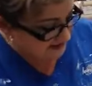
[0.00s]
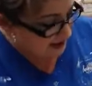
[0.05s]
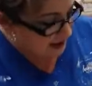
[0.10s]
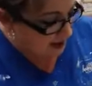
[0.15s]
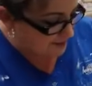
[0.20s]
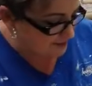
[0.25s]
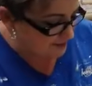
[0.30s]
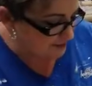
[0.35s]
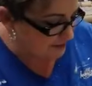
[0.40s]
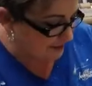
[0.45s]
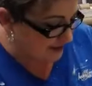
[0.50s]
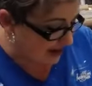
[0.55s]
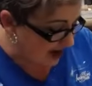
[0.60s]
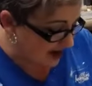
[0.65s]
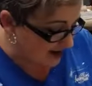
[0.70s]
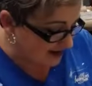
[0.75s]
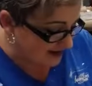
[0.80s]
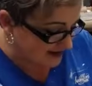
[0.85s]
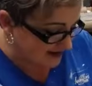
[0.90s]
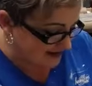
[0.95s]
stops.
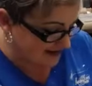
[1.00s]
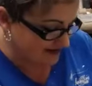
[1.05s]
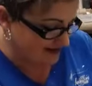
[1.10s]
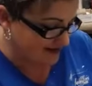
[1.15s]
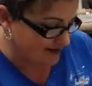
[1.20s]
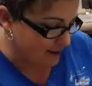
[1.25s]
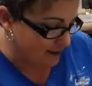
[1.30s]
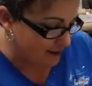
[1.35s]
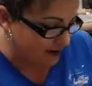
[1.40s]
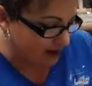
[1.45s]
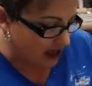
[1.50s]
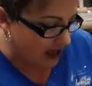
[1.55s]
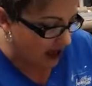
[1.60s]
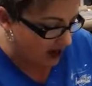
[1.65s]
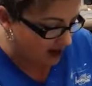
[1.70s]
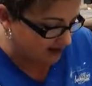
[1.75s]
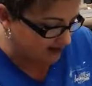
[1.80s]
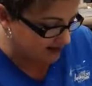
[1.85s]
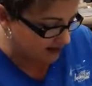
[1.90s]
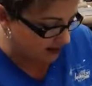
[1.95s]

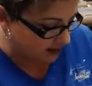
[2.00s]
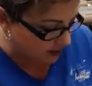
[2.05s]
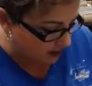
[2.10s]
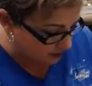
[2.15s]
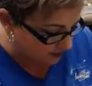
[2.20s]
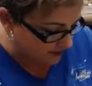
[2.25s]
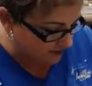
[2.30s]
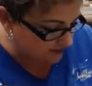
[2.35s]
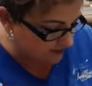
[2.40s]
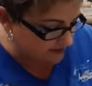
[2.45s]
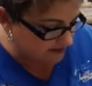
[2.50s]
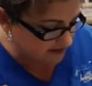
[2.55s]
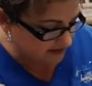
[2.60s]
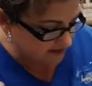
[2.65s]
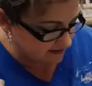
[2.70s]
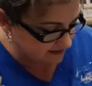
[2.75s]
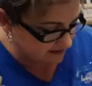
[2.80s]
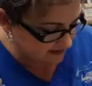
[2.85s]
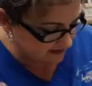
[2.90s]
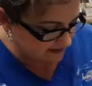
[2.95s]
Blocks, odors,
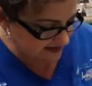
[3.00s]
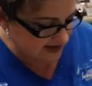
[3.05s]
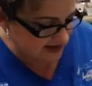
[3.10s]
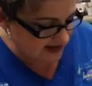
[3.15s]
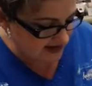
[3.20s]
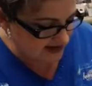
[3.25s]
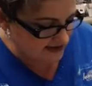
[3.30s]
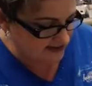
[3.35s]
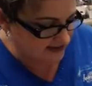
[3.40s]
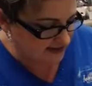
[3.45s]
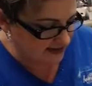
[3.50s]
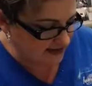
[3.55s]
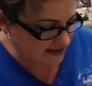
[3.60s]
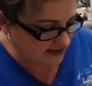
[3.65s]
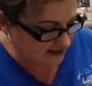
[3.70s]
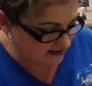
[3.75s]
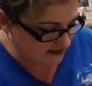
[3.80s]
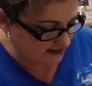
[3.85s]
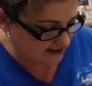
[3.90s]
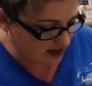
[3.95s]
stains,
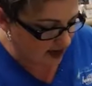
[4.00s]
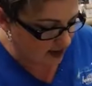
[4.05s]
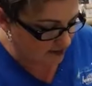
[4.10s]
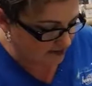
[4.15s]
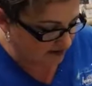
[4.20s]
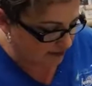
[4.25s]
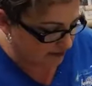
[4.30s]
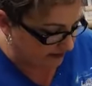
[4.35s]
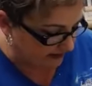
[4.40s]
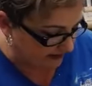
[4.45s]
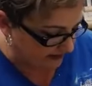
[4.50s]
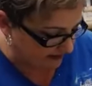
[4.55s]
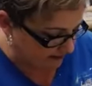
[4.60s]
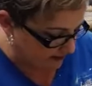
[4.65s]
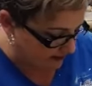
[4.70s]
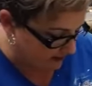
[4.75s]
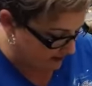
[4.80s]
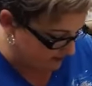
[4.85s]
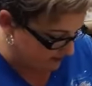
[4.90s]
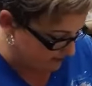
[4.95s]
and stops bleed through.